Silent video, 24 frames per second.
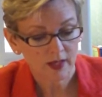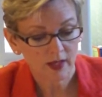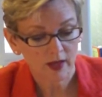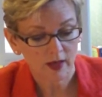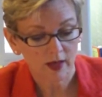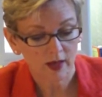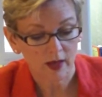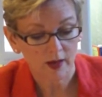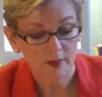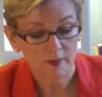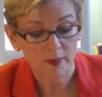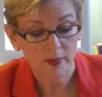
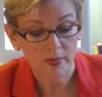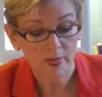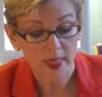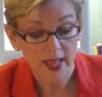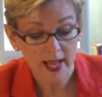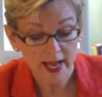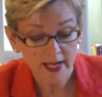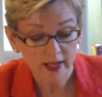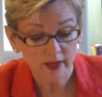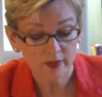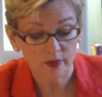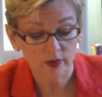
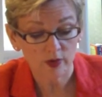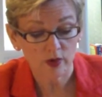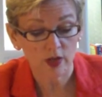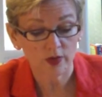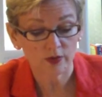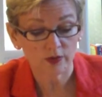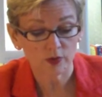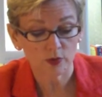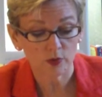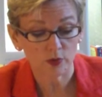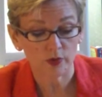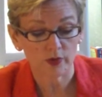And they're
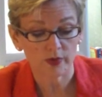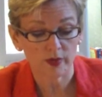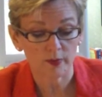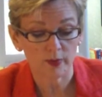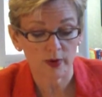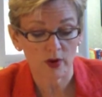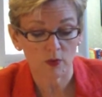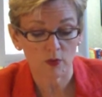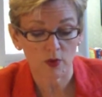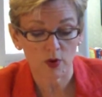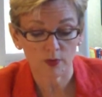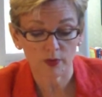also worried
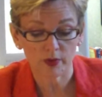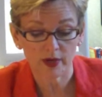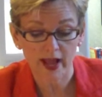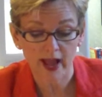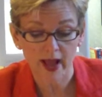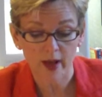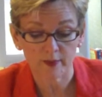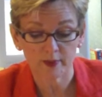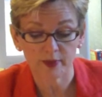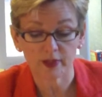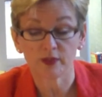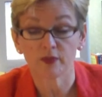about what would
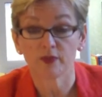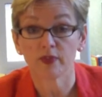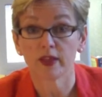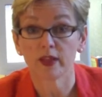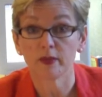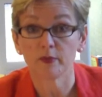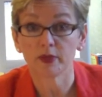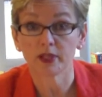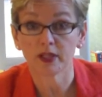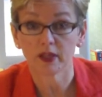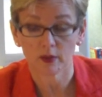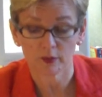happen if
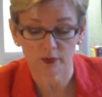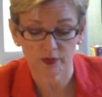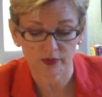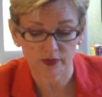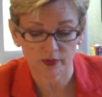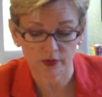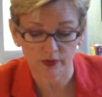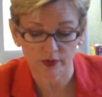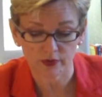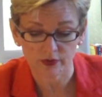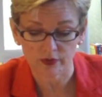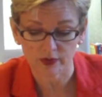they become
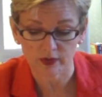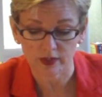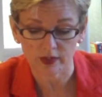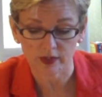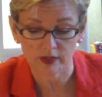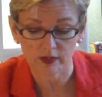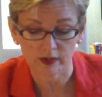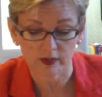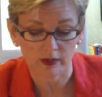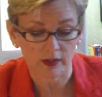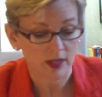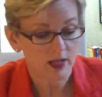seriously
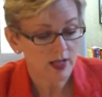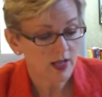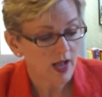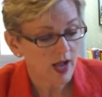ill.